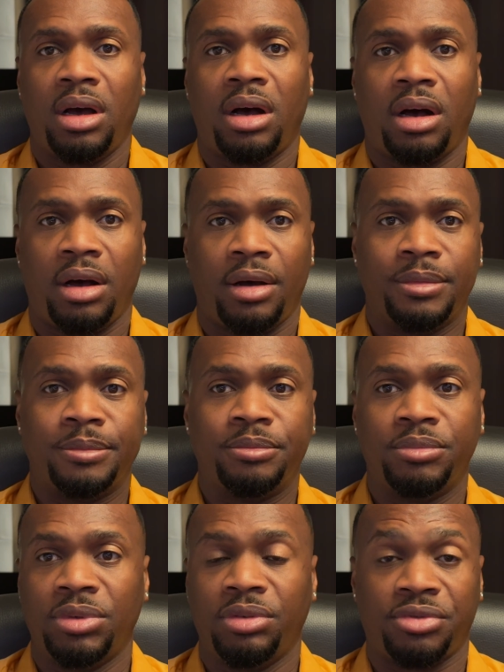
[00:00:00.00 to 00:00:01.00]

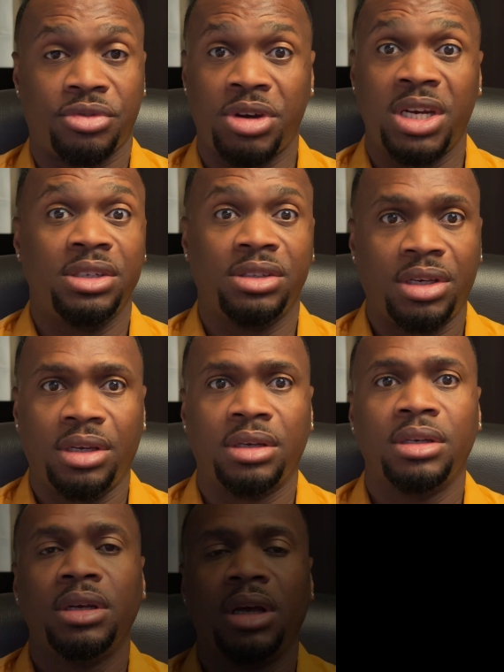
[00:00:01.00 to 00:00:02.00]
for anything.
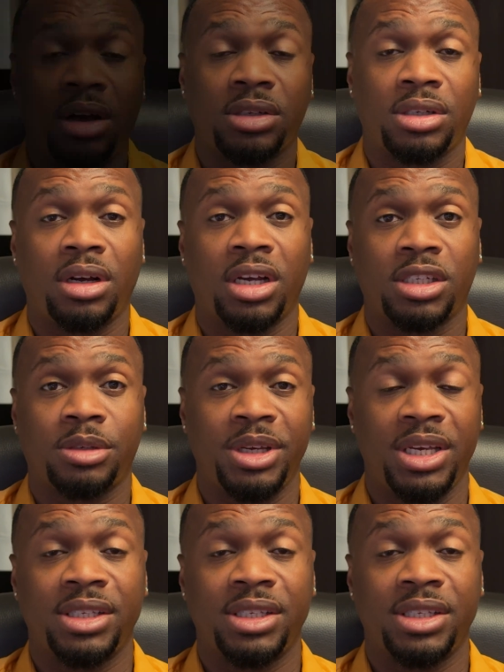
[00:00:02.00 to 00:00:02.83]
I ask the customer,